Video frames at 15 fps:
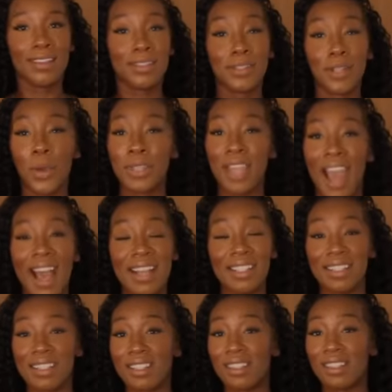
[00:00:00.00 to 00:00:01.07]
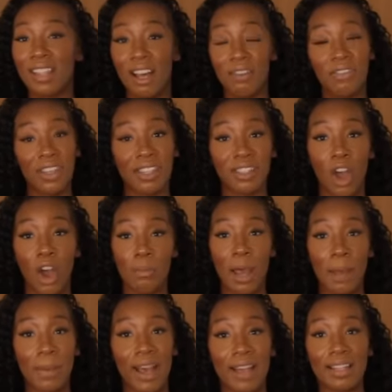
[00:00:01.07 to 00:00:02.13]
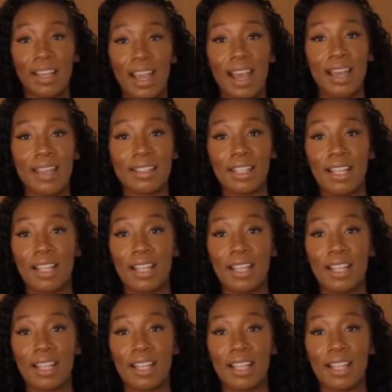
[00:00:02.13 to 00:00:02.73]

So yeah, I just love this on my body, guys.